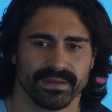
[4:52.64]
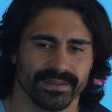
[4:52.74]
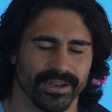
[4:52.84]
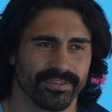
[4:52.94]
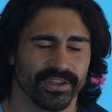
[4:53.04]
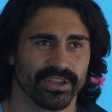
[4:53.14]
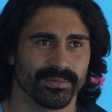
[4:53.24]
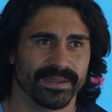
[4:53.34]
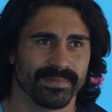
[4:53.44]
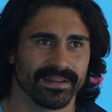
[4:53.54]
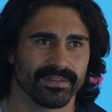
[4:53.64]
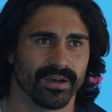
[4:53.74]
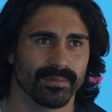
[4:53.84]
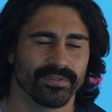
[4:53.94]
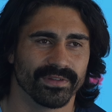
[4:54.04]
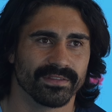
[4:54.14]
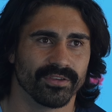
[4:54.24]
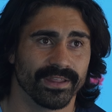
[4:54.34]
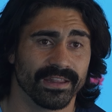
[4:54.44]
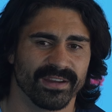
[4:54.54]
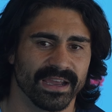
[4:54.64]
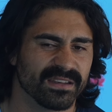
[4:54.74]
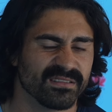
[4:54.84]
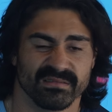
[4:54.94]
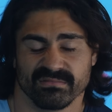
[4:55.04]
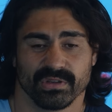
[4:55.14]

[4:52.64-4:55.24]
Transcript: You know, it's only going to be a matter of time before they turn that around.